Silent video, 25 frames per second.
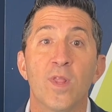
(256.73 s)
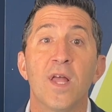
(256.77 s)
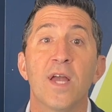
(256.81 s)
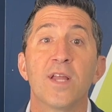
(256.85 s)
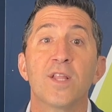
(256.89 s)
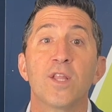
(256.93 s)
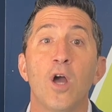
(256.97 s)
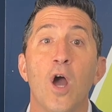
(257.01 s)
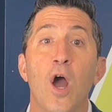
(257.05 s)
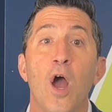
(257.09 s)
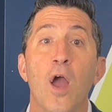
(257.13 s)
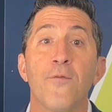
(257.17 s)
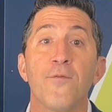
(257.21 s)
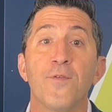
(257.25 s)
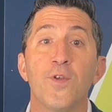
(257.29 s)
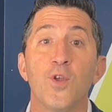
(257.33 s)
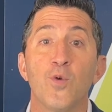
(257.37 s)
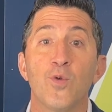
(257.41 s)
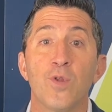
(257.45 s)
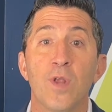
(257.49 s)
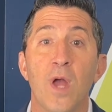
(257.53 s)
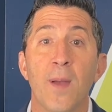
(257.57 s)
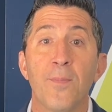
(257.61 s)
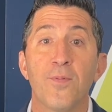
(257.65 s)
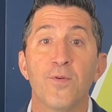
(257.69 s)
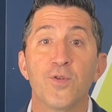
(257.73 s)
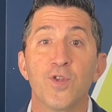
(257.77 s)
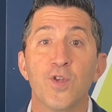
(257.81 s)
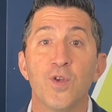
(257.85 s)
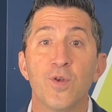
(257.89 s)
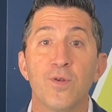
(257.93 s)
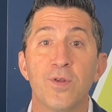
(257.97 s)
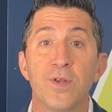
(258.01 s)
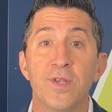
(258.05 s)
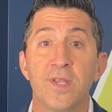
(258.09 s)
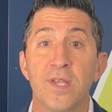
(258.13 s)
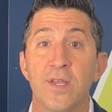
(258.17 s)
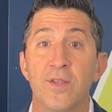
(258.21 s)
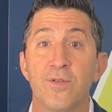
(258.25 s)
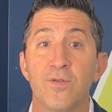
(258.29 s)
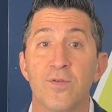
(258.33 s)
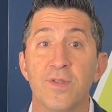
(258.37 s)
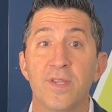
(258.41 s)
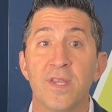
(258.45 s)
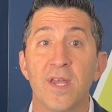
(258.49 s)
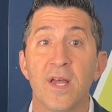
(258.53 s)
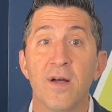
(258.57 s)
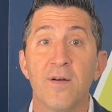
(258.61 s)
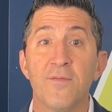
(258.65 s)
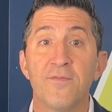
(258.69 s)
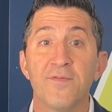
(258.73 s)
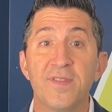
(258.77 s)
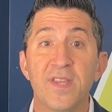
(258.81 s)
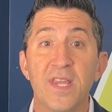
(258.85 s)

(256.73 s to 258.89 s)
like to offer you an opportunity to delve